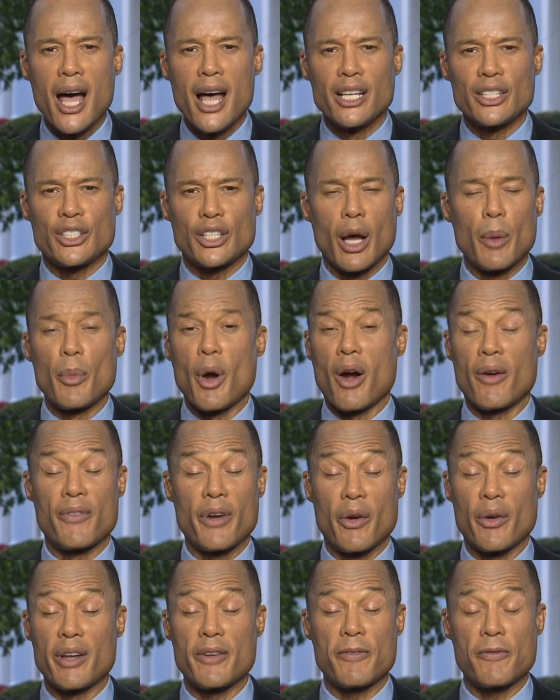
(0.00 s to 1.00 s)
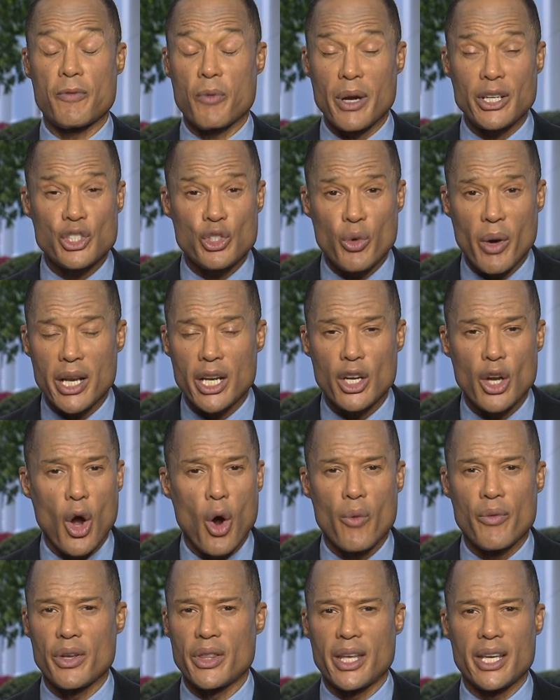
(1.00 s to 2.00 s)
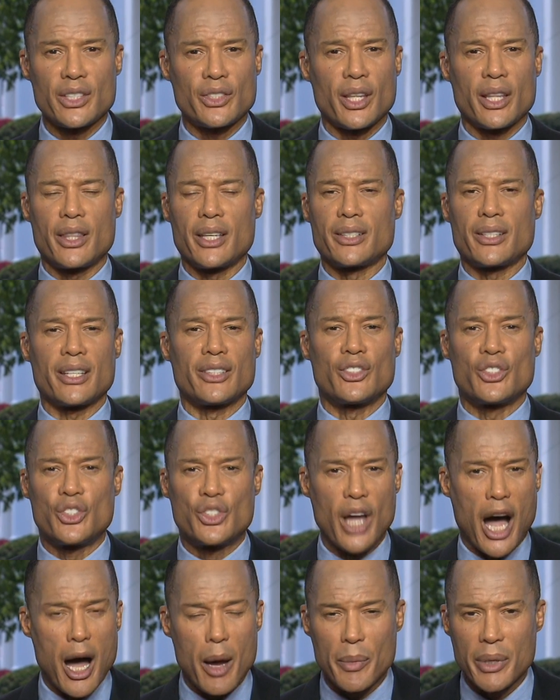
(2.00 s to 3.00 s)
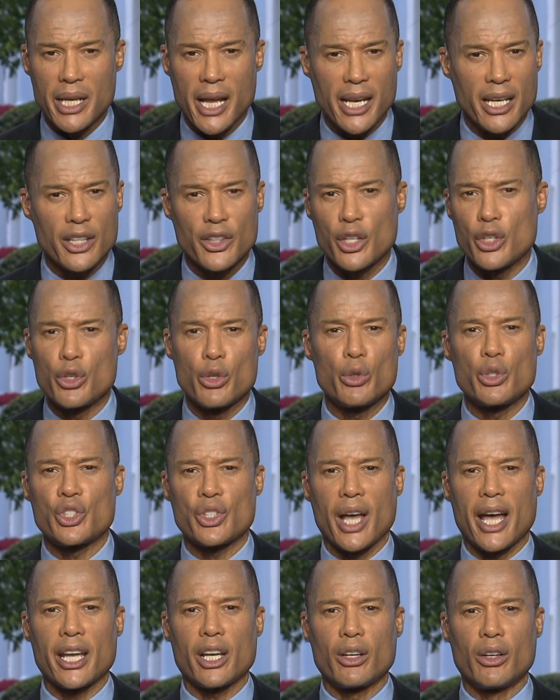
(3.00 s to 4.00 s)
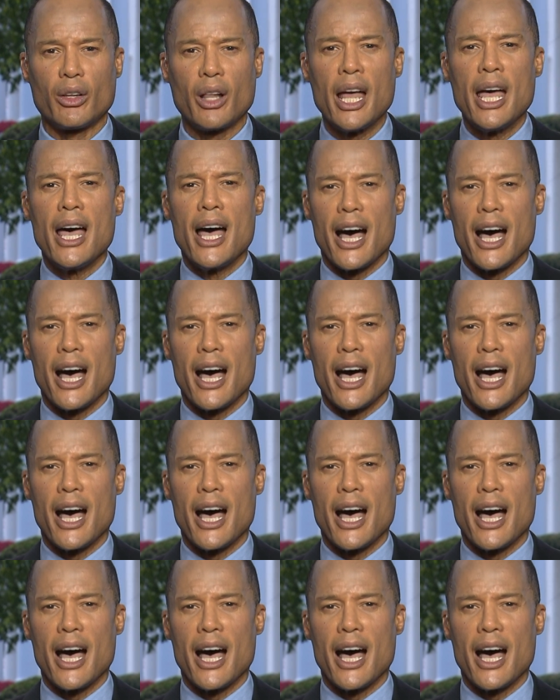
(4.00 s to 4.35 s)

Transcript: Some are very frustrated over this, that this has dominated the news cycle,